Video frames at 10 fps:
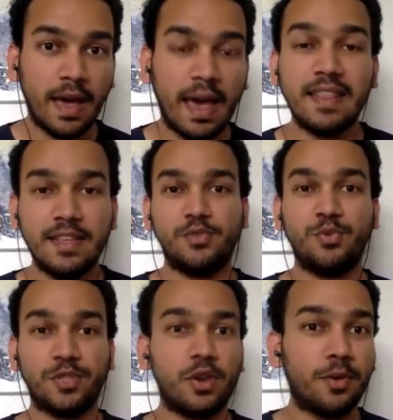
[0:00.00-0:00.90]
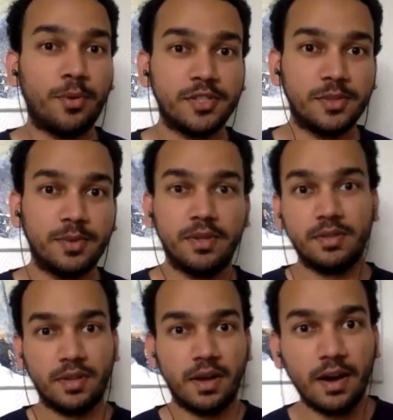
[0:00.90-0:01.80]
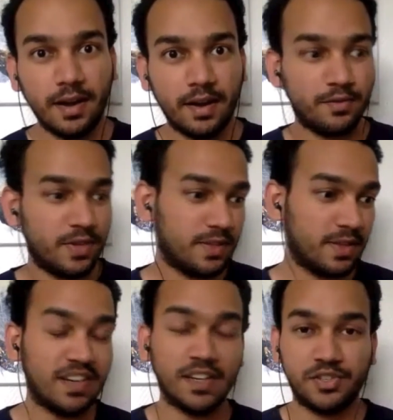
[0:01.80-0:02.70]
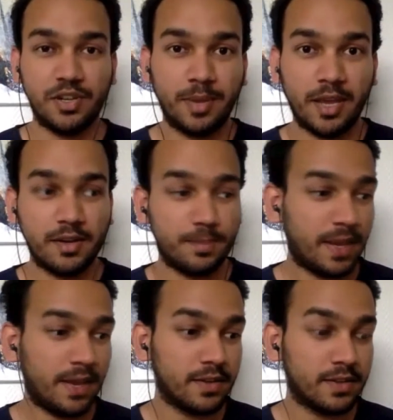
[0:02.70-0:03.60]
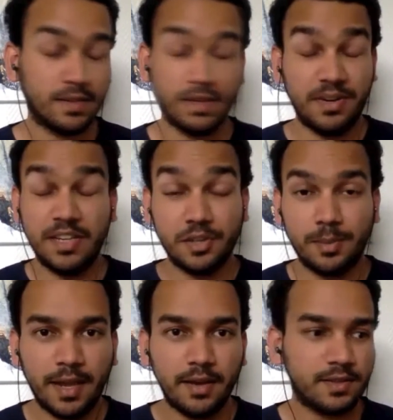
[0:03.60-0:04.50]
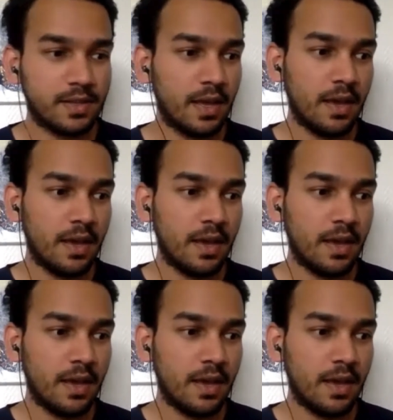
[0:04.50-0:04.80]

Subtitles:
And this was not possible earlier with industrial players, traditional players,